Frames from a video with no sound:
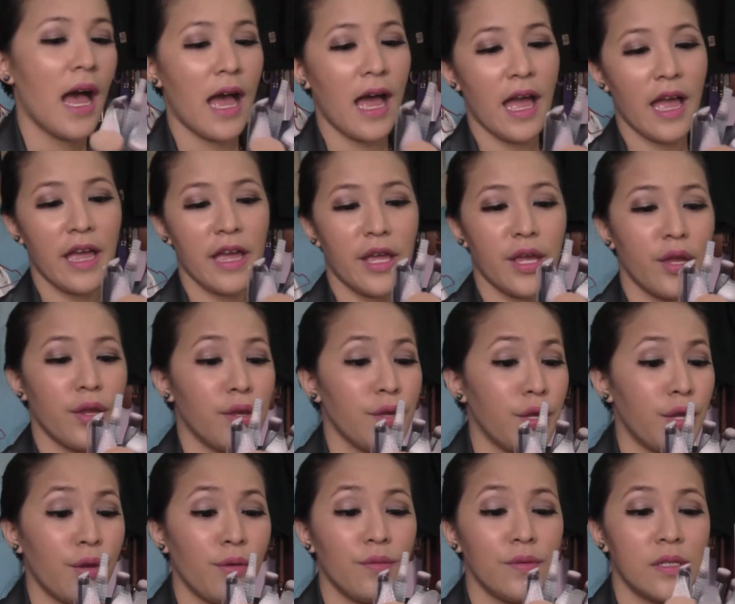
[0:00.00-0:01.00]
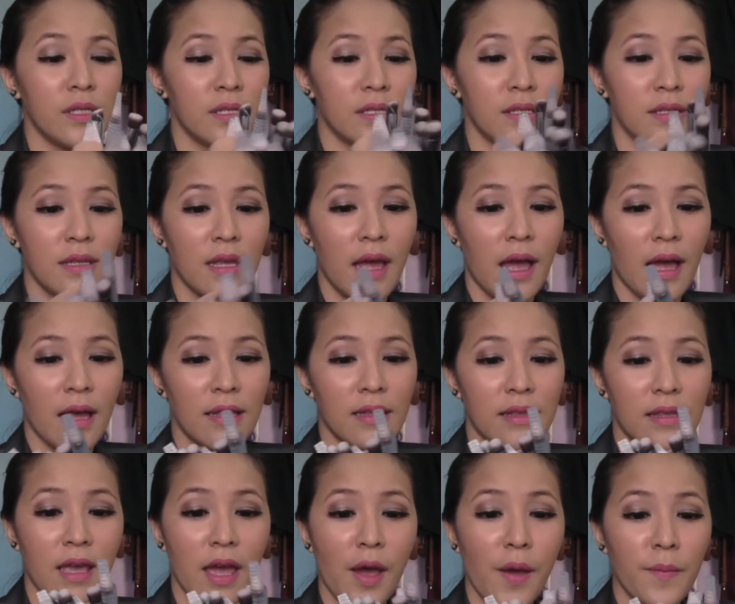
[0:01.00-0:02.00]
I use
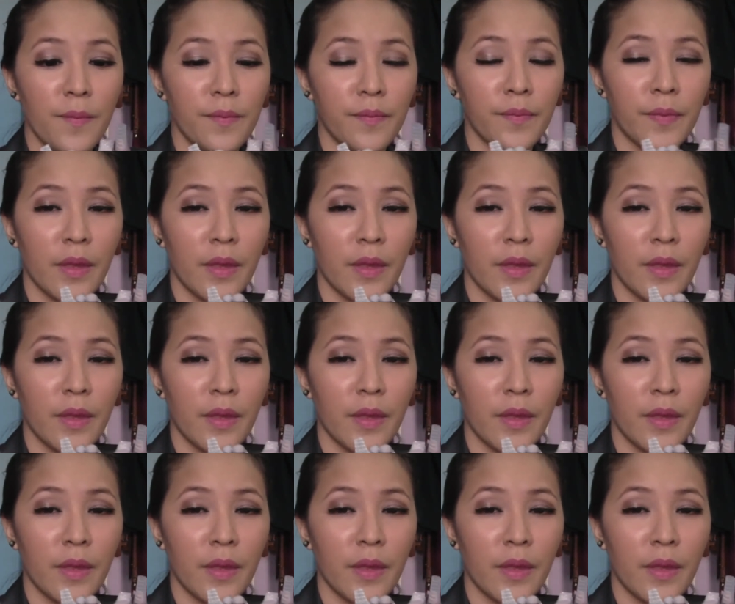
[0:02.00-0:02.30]
them